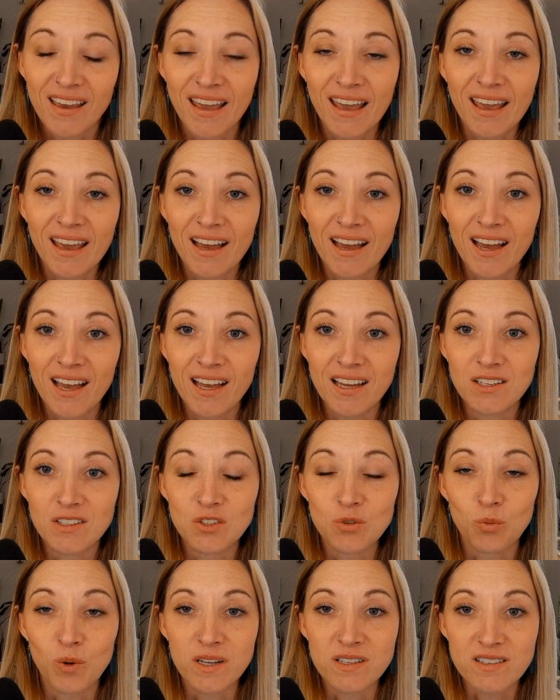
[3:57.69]
And
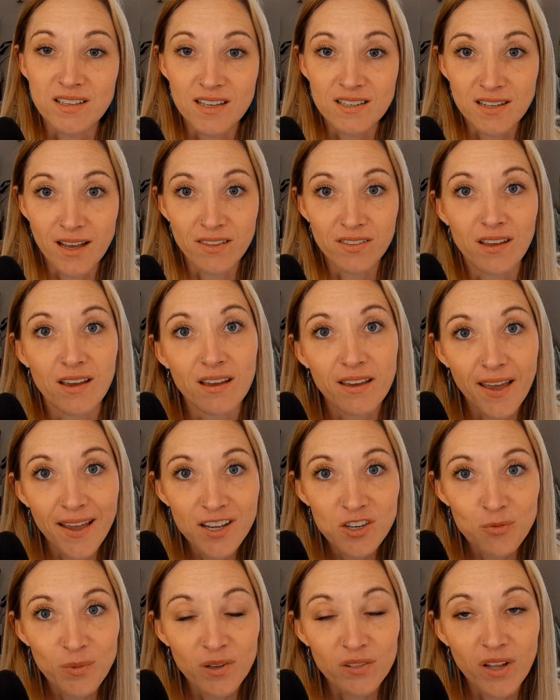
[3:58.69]
once they sign the
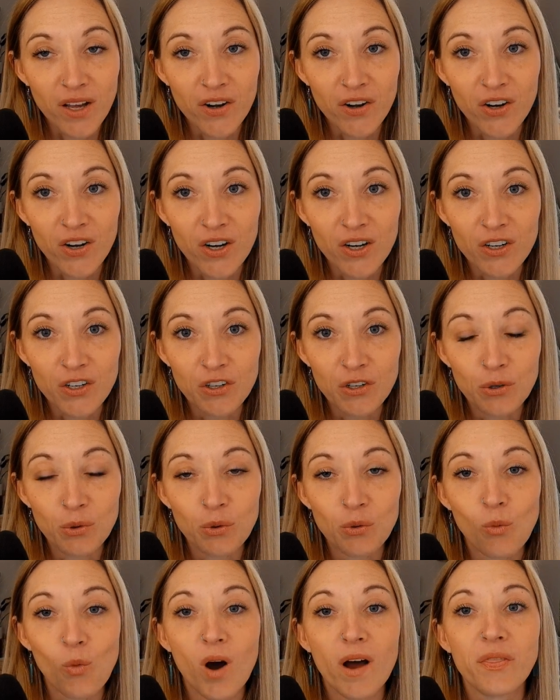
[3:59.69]
engagement letter,
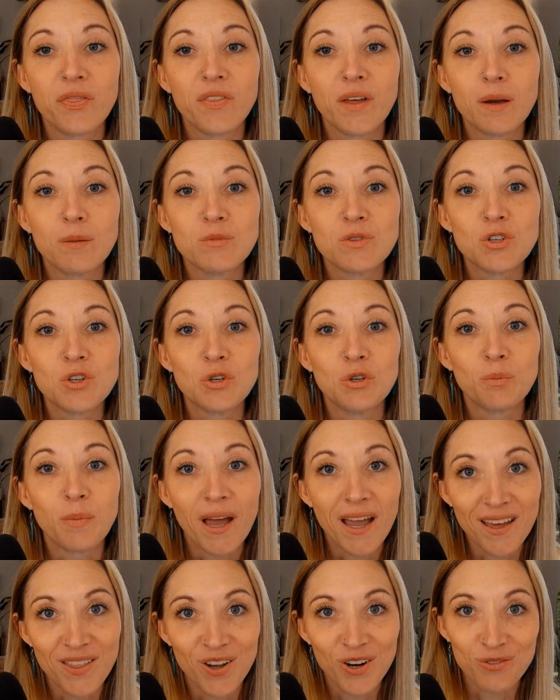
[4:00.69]
you want them to
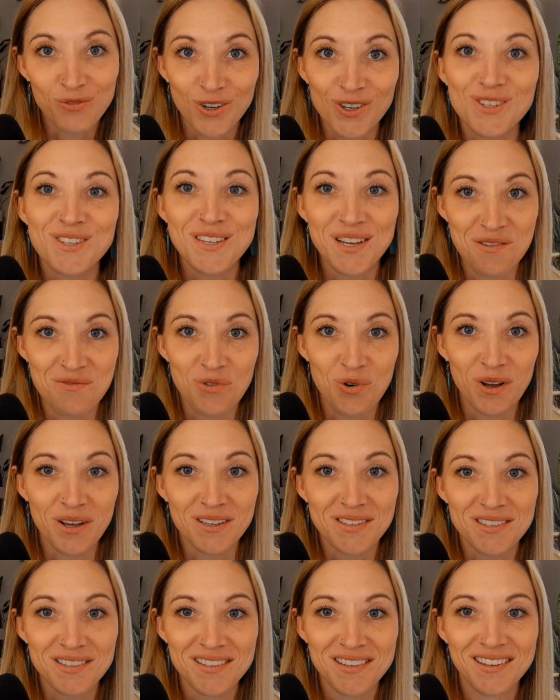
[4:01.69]
pay their first
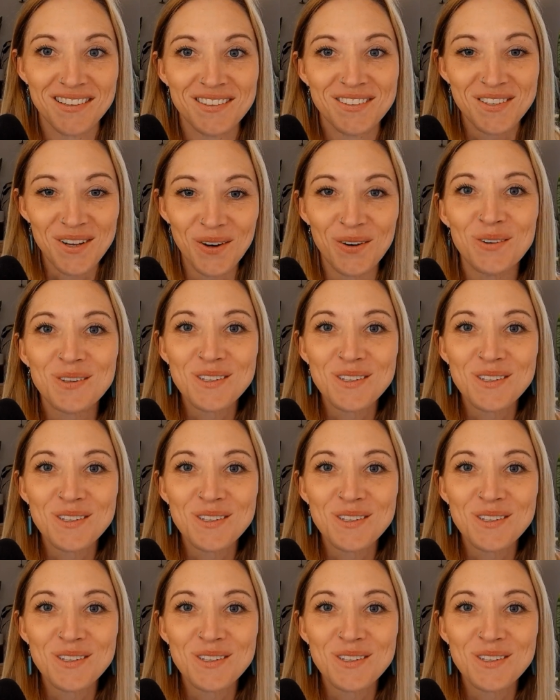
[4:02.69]
invoice. Don't